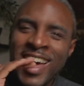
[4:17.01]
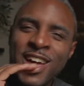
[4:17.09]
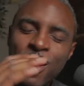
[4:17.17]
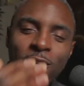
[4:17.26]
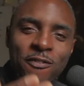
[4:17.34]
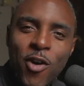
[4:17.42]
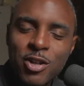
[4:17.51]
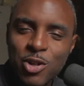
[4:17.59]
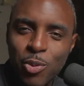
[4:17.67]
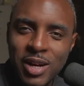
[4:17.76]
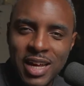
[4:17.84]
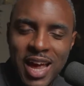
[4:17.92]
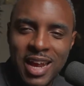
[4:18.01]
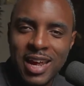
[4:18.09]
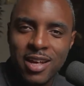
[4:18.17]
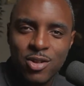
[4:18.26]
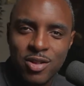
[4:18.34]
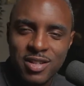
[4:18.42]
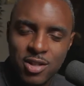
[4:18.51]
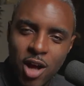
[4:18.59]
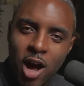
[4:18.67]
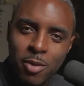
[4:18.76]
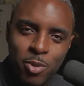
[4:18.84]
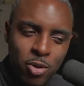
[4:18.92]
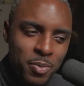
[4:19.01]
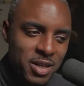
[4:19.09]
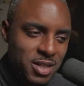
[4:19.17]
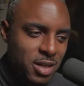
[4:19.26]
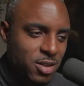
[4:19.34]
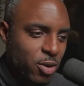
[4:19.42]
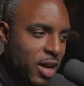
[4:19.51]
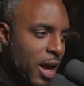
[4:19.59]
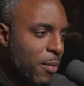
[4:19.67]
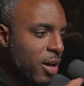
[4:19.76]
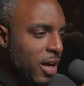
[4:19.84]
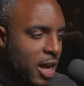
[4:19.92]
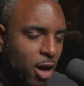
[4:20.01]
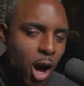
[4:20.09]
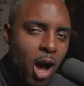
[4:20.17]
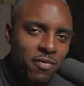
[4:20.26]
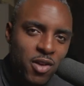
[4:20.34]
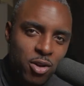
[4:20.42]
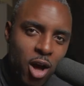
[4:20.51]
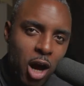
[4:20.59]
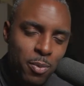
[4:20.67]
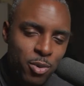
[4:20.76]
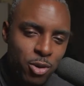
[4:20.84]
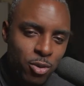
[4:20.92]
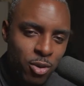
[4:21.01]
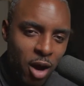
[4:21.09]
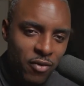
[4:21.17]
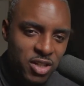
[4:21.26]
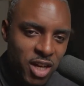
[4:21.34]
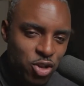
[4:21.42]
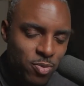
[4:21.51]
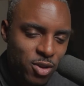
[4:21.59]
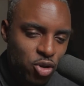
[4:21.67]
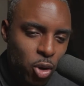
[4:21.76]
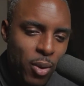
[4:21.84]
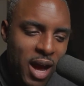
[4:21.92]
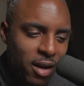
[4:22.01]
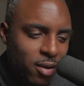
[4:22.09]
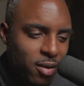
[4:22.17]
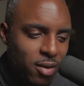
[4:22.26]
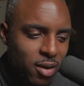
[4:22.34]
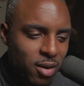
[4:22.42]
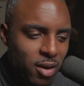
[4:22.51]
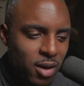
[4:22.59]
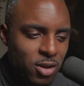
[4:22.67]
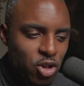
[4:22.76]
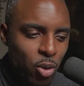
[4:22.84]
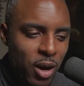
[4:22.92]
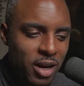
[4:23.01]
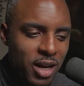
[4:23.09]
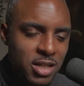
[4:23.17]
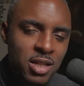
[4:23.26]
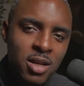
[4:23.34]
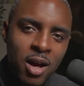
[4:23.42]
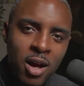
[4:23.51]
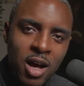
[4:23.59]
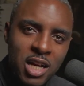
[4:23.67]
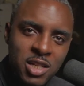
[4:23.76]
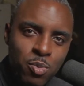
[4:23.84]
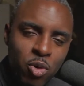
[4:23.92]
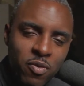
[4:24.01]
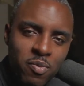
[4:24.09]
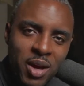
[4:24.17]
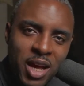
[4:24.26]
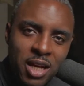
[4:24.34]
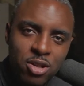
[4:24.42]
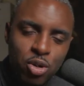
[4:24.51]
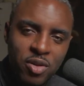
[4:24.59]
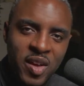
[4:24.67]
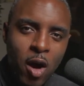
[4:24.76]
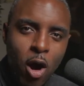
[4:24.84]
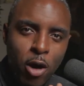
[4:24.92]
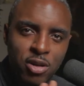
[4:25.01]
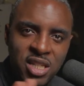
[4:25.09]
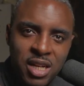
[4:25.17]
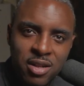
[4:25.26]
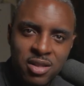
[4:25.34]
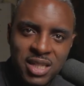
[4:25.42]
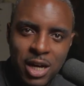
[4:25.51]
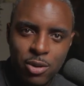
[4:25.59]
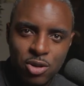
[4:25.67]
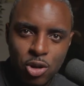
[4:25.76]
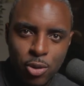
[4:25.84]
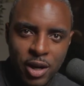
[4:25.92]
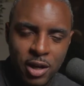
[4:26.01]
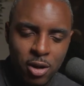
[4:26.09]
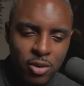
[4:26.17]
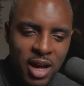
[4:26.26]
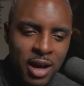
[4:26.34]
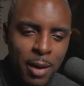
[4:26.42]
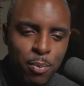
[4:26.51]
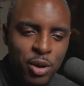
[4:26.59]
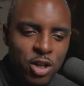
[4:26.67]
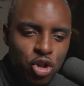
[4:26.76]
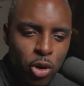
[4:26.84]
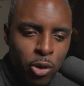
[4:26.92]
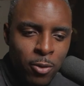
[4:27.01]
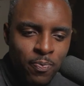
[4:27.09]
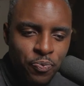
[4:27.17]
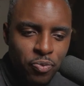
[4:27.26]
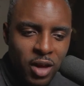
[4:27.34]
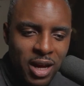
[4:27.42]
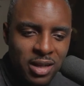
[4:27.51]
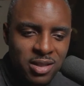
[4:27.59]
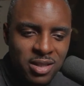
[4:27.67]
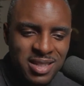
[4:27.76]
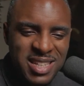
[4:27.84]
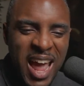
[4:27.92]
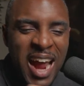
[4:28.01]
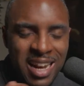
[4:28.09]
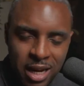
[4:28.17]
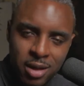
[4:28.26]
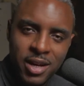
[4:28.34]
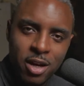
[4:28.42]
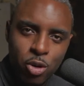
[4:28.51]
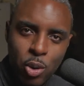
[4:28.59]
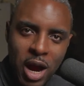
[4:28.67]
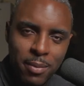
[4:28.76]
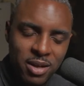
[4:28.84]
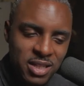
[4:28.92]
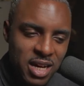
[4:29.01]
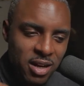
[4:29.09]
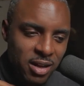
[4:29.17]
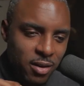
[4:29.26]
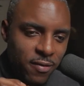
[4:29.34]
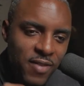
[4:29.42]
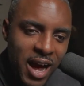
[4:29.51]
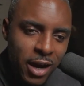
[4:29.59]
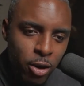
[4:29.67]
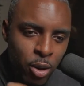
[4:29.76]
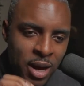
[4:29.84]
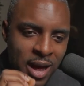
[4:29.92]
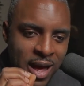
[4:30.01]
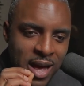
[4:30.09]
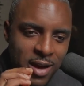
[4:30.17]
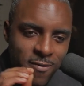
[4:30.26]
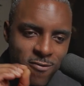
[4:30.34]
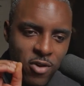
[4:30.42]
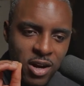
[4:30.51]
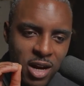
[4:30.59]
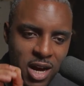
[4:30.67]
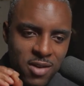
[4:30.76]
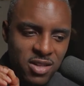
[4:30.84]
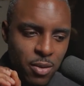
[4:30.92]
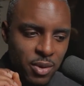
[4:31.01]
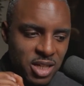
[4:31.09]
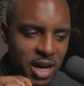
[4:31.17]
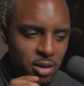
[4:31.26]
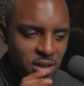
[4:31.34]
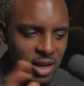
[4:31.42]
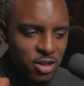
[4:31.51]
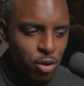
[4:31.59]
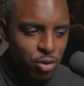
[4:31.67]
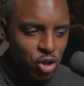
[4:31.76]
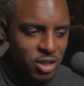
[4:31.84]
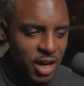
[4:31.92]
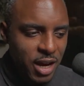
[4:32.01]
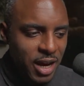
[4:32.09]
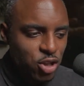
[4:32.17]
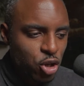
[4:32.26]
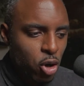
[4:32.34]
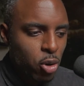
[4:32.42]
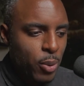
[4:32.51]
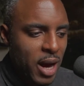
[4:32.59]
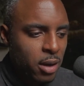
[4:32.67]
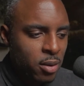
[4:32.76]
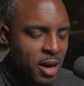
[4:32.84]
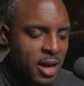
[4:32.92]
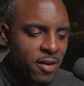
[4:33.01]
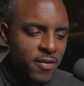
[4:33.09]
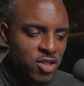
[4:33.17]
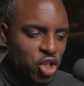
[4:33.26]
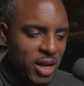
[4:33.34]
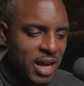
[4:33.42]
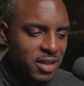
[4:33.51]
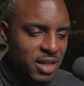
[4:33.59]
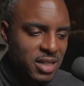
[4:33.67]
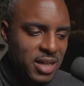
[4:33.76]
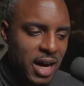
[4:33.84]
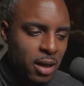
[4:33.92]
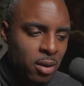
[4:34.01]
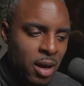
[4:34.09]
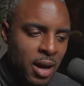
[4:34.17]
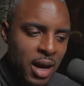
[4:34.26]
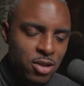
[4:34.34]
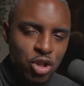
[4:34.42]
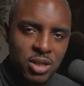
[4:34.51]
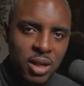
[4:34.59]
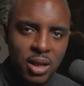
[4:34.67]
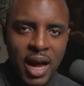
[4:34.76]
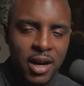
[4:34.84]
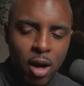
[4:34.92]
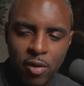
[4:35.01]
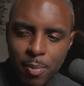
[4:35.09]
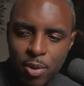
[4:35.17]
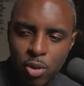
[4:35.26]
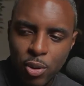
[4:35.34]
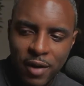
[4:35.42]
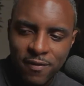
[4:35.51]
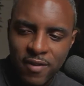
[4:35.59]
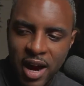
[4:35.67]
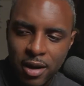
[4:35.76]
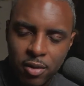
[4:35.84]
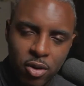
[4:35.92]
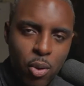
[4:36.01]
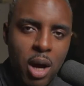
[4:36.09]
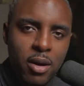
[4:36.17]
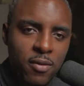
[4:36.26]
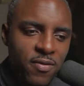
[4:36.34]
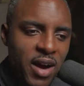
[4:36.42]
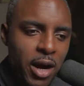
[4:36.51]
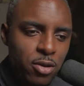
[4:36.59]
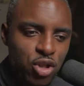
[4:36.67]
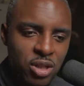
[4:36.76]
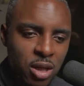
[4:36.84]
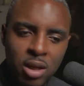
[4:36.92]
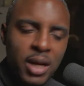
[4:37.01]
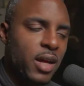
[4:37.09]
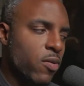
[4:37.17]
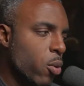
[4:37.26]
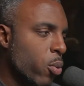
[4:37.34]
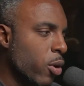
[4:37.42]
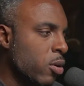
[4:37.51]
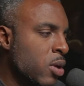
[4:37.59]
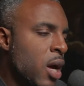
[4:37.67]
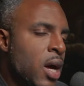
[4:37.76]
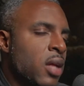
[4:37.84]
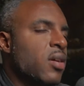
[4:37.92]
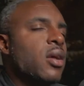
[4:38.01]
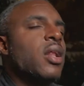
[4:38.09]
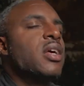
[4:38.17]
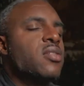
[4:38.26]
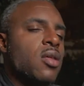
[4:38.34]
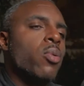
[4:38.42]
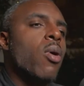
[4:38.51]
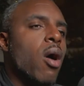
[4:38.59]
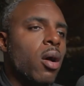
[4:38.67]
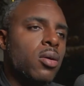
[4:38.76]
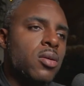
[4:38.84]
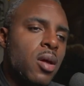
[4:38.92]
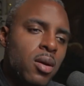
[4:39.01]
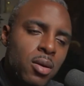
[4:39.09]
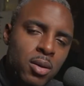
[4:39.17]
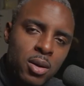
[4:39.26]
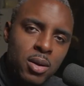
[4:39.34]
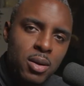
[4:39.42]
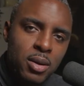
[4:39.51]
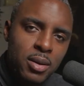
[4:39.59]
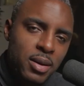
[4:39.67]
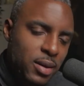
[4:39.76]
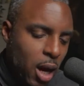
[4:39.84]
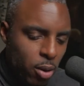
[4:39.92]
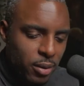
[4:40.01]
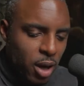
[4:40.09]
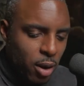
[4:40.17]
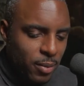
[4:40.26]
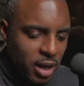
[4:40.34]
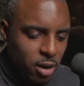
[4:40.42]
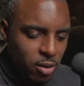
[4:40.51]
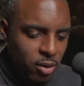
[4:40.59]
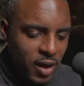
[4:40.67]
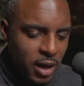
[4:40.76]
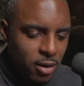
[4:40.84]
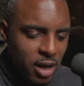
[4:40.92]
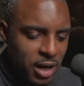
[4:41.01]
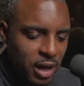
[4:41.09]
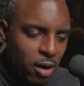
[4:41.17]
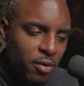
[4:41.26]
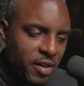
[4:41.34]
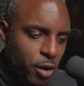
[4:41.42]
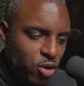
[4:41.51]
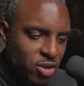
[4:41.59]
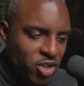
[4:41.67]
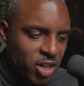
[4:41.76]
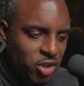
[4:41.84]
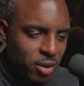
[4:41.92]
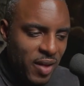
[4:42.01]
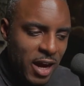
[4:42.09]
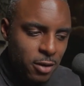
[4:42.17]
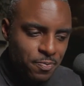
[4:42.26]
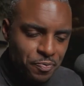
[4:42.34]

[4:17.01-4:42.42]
You folks are really getting into this dog poo business, okay? I'm going to get off the dog poo conversation, but Joanne has moved me into the arson territory, okay? I'm pretty sure it's technically a crime to set a little fire in front of someone's house. Unless you're just saying I should go around vigilante style and just light all the poo I find on the ground on fire just to clean the world, to cleanse the world. No, I'm not going to do that. And I don't think you're suggesting that.